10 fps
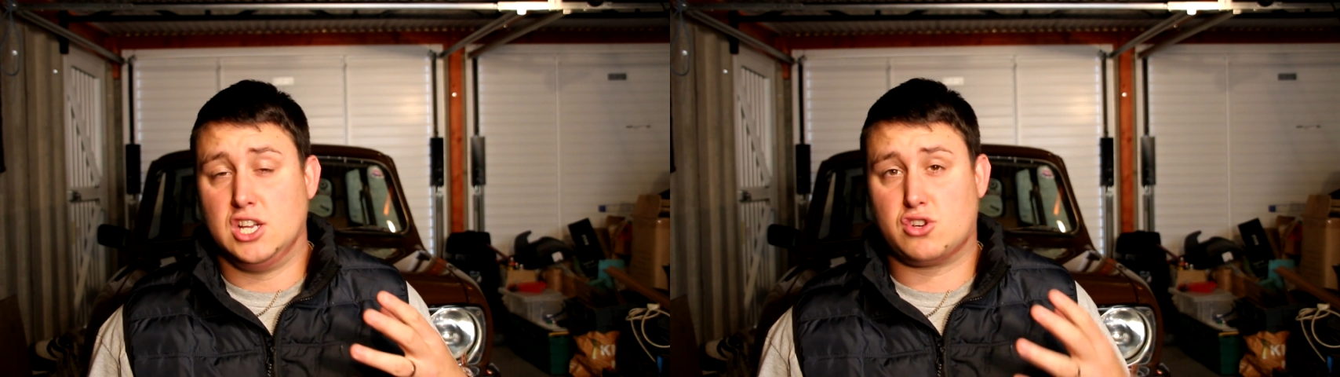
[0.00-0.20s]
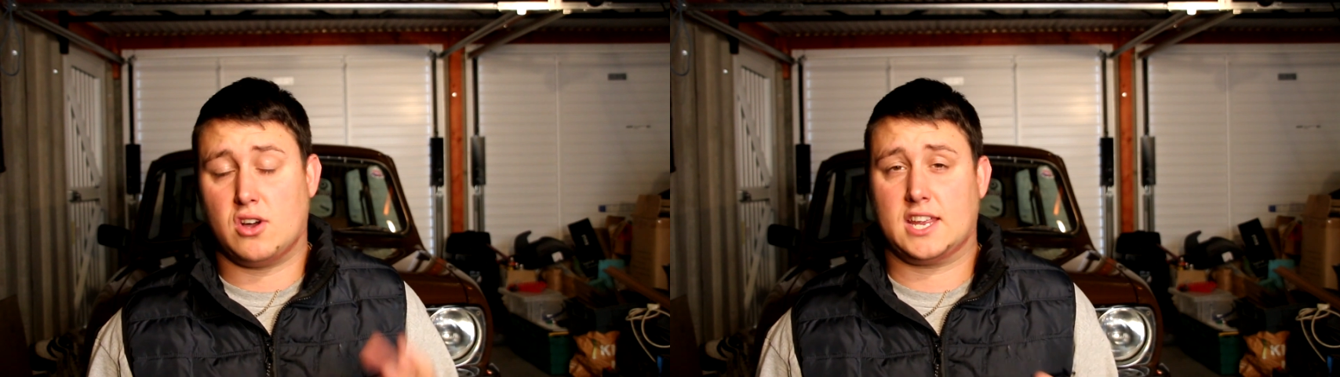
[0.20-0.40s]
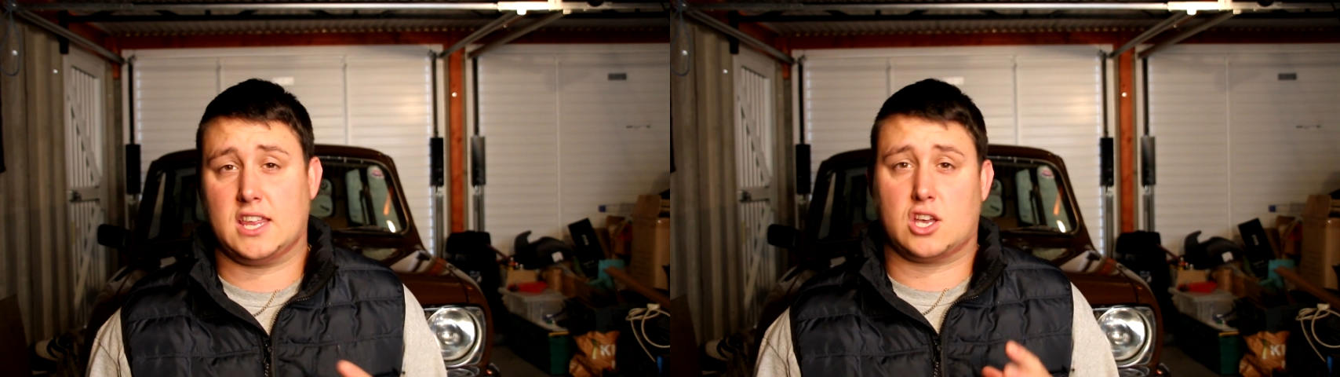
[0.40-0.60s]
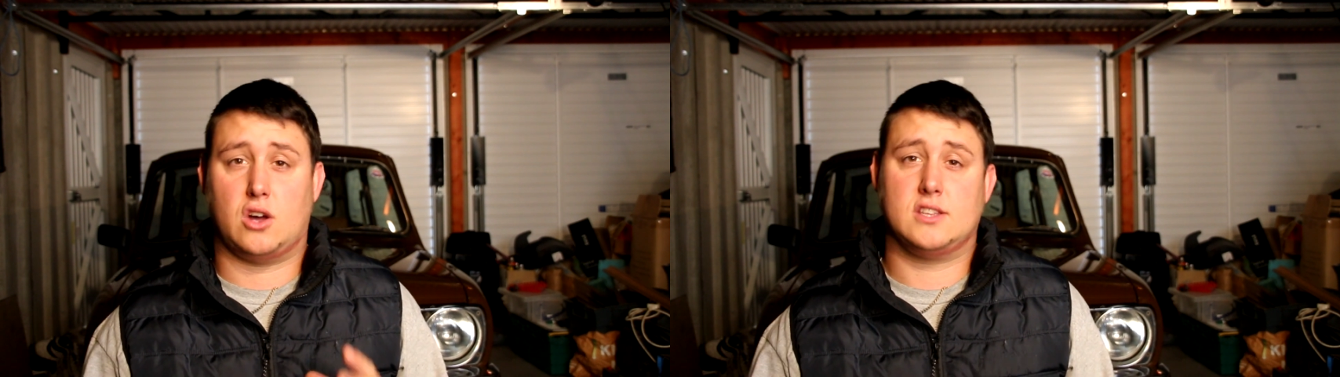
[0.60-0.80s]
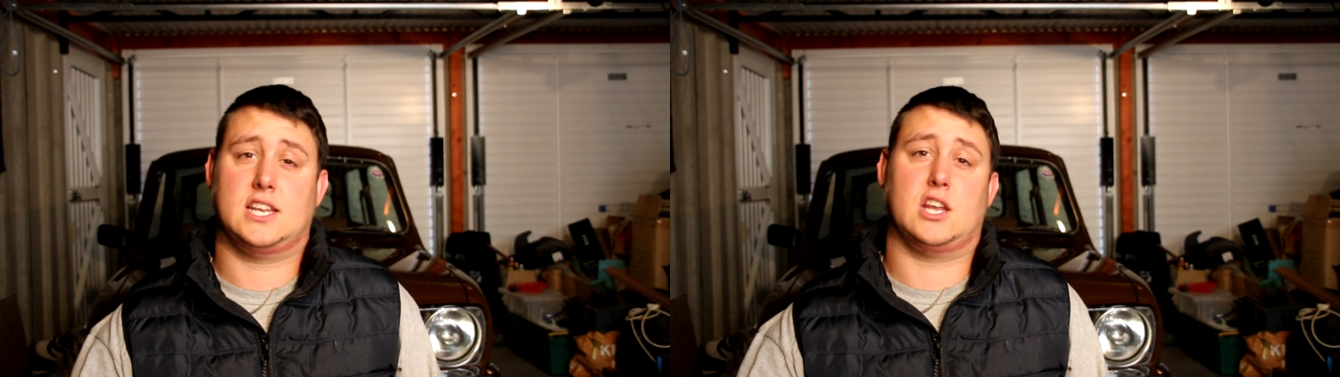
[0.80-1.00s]
Trying to get the
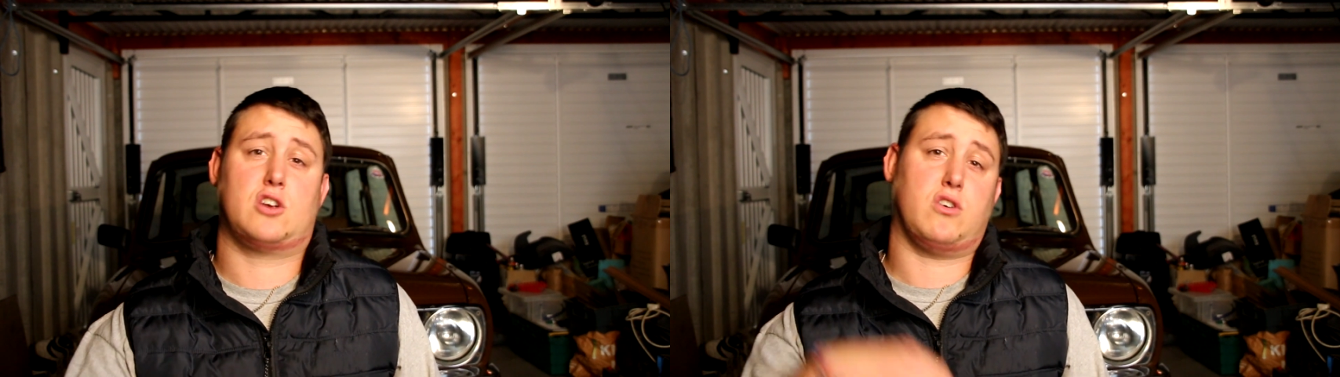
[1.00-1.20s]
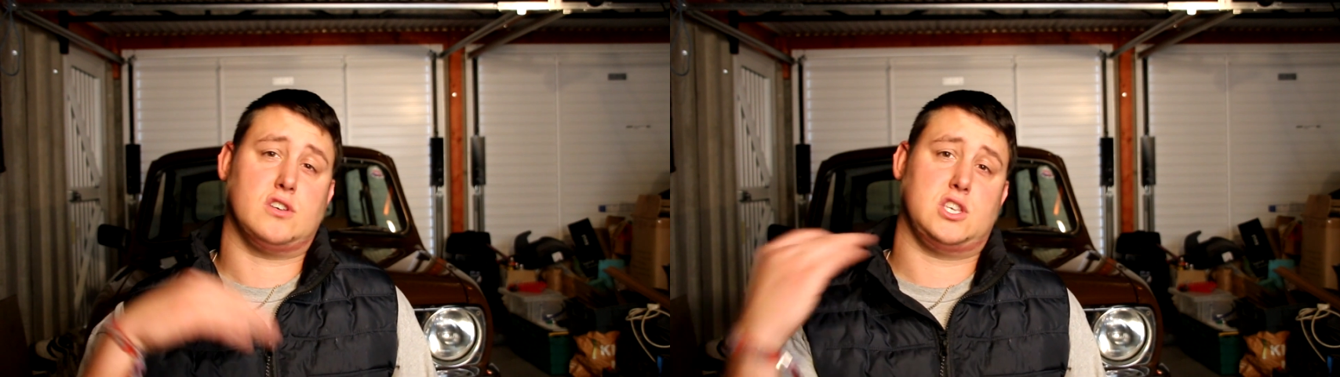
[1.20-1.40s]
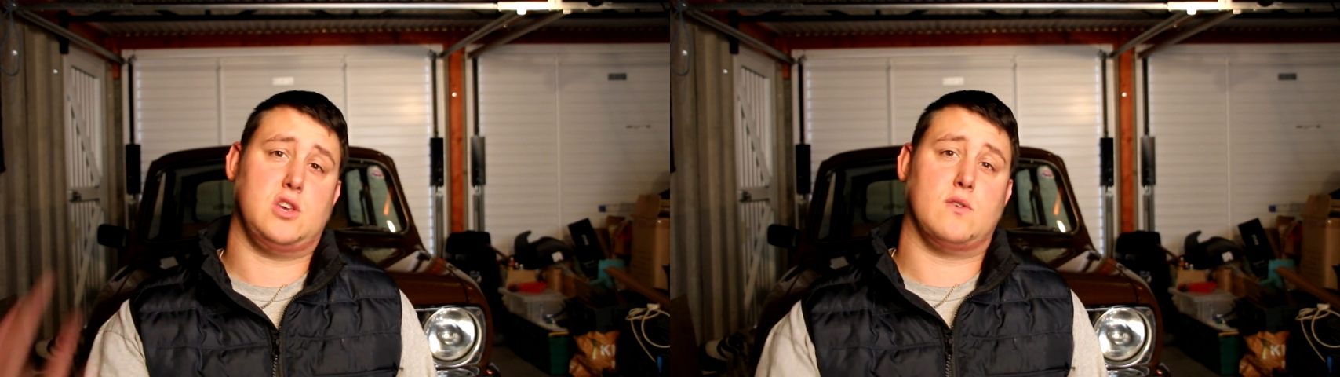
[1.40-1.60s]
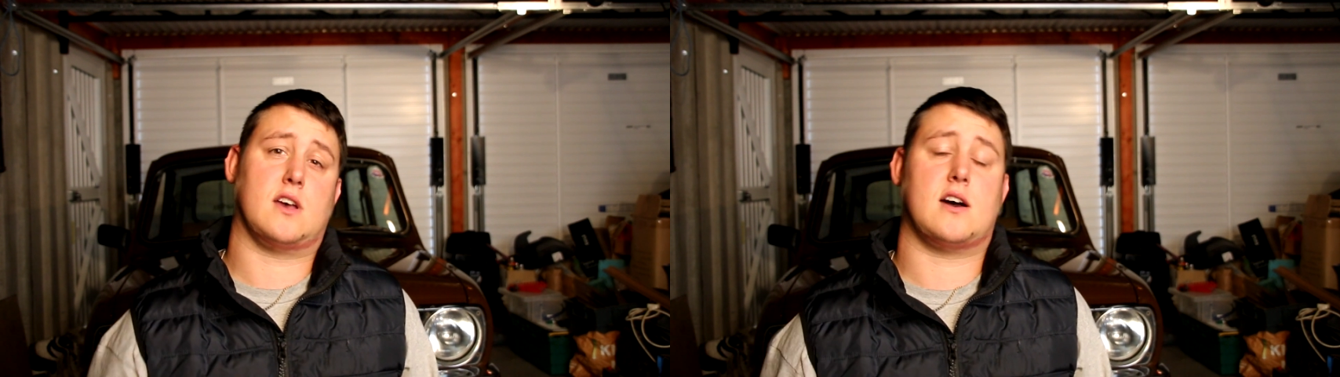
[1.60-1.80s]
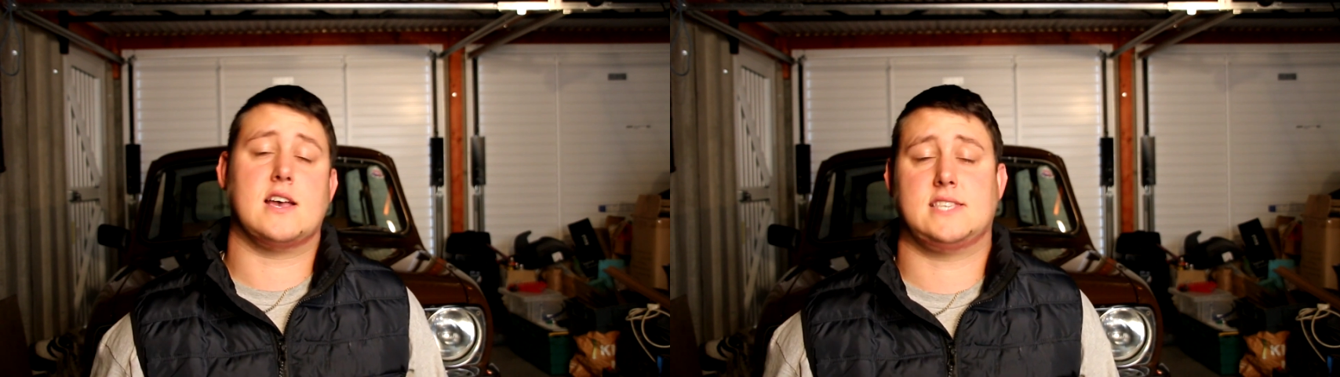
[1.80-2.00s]
content across to you
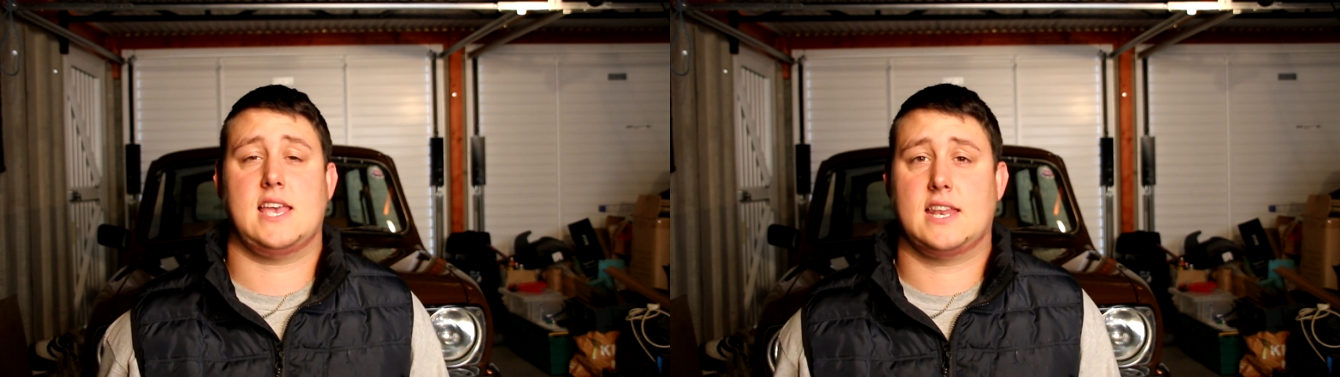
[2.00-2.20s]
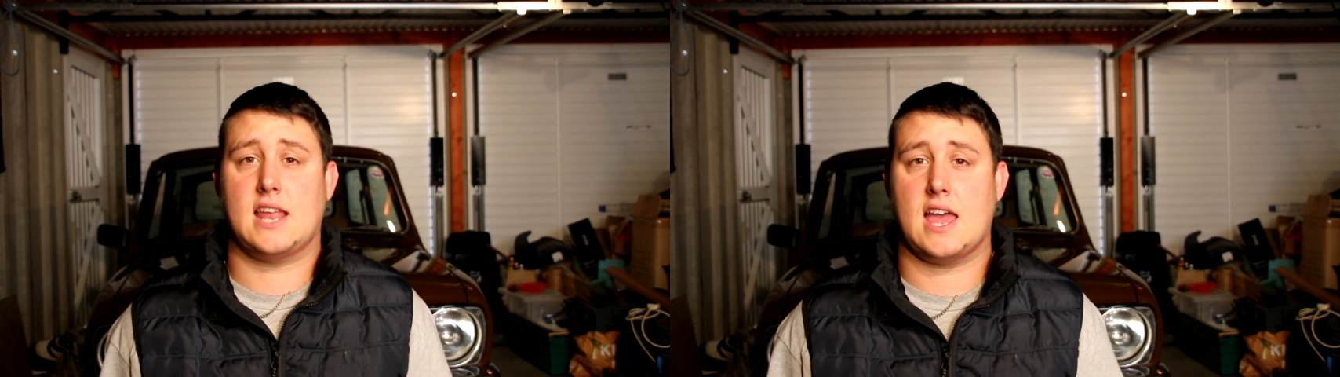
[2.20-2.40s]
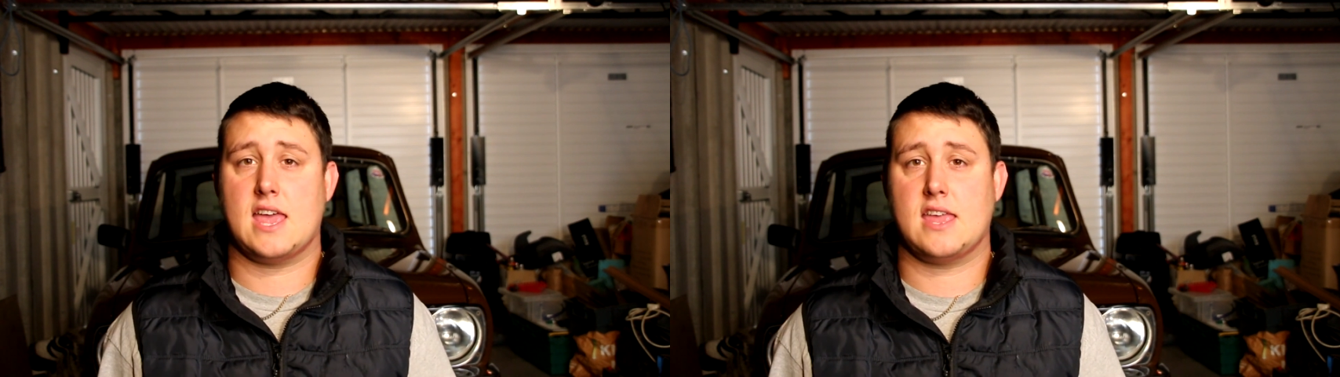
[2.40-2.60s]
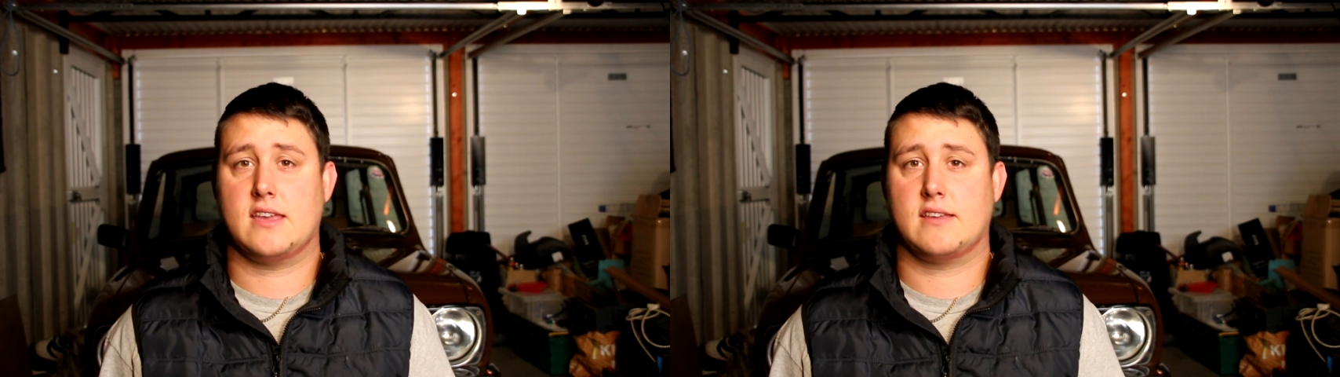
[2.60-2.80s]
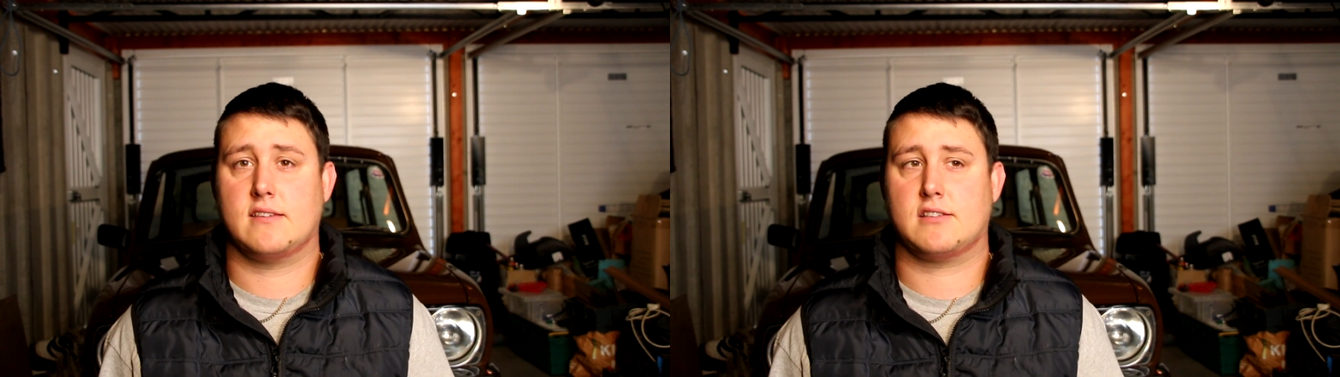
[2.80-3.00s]
guys in a